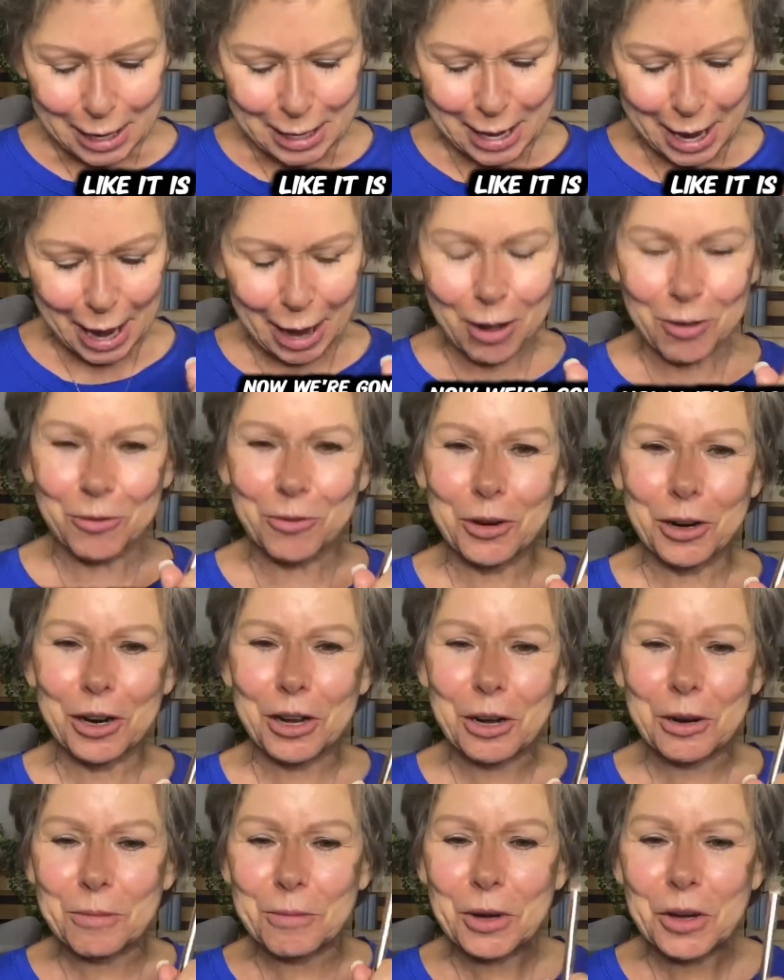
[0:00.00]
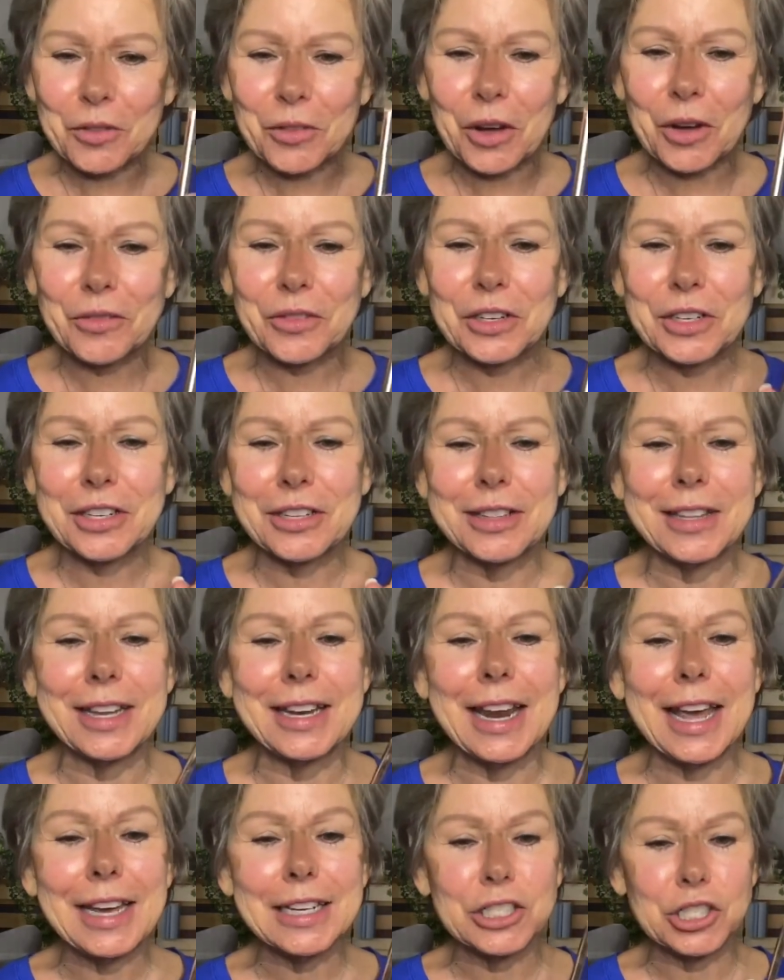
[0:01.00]
Now, we're going to move over to
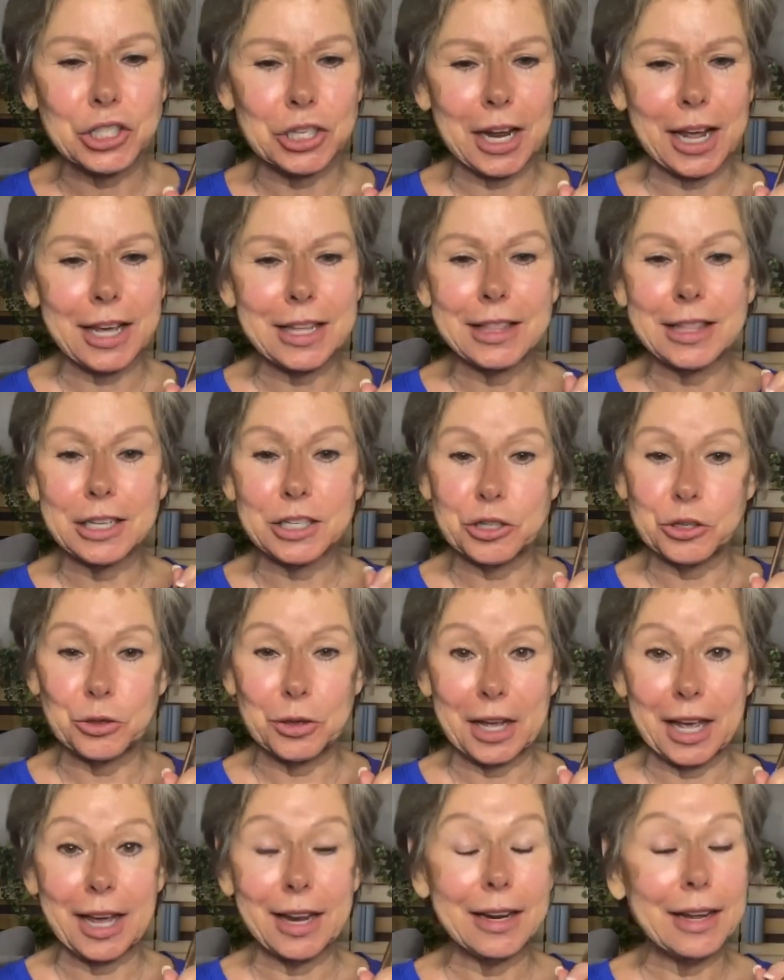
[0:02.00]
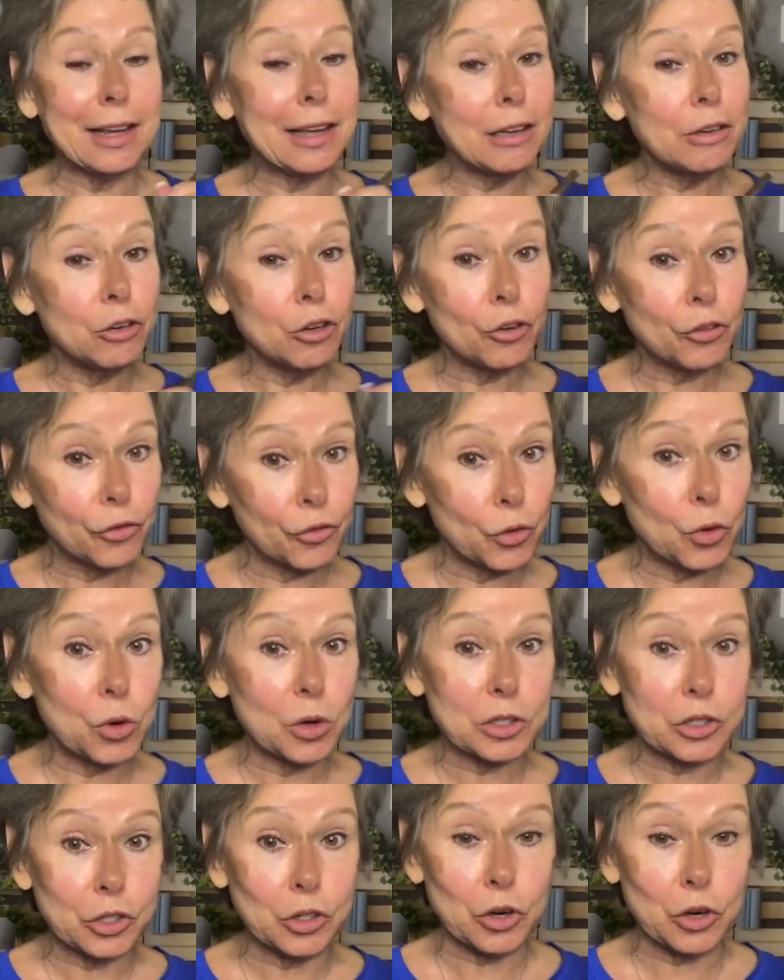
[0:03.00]
the next shade that you get in your 4